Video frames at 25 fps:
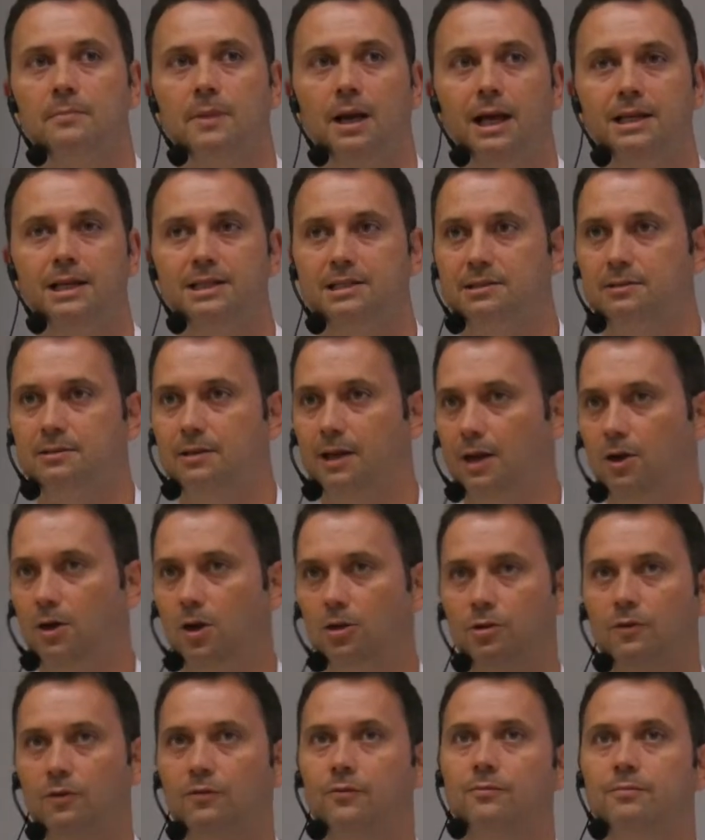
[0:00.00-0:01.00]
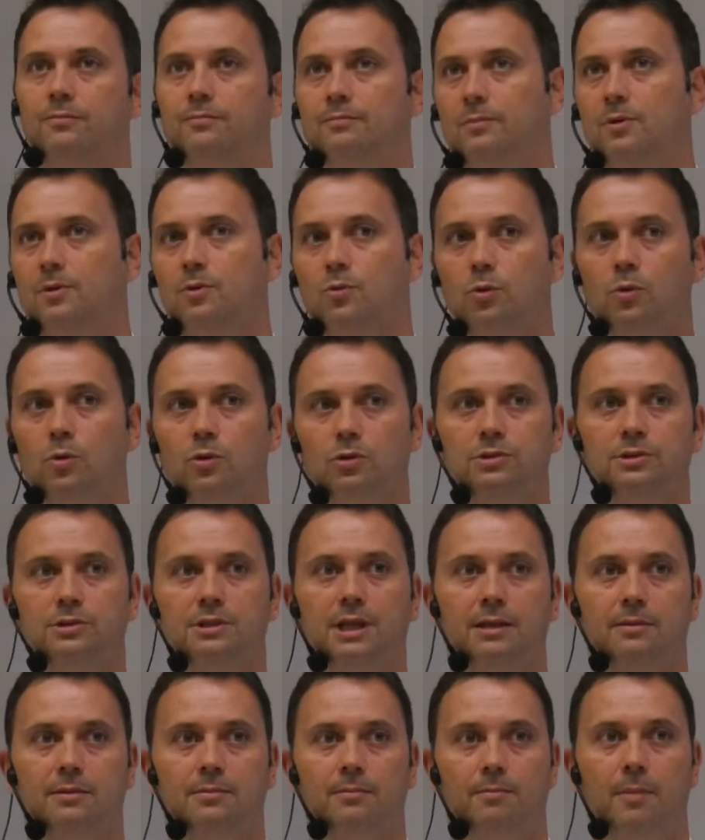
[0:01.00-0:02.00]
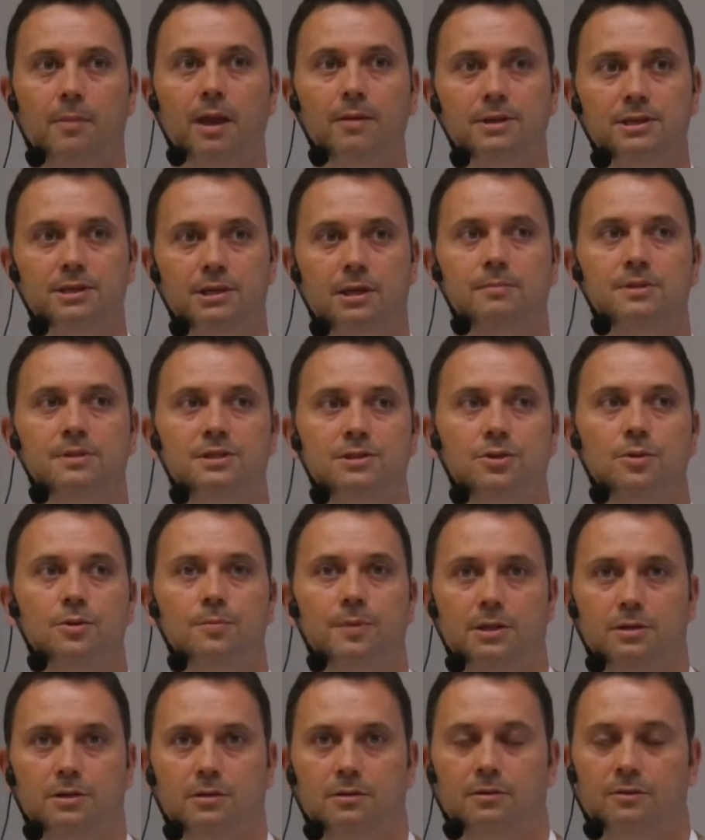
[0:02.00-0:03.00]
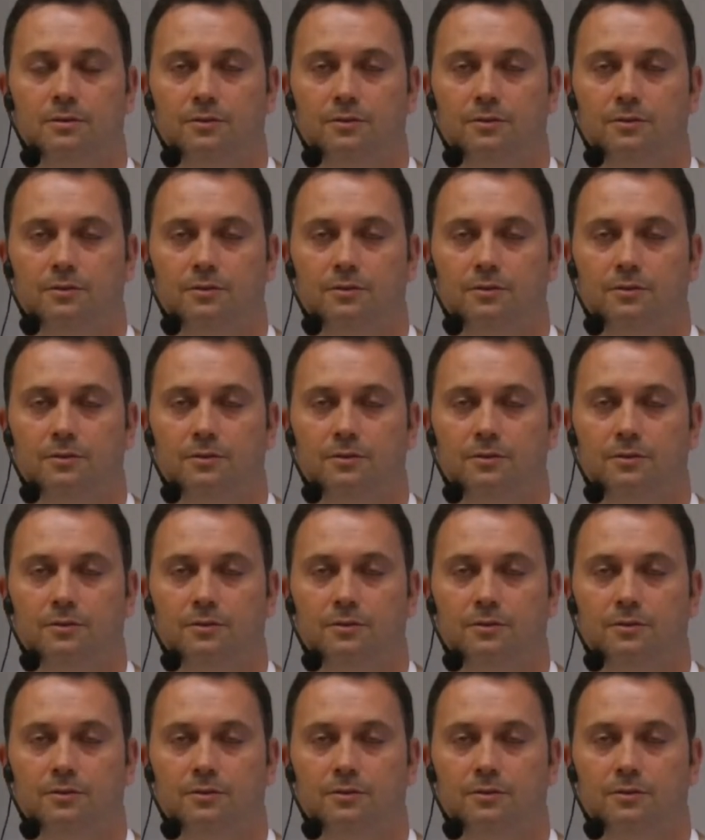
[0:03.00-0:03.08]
a lot of rules that maybe seem stupid.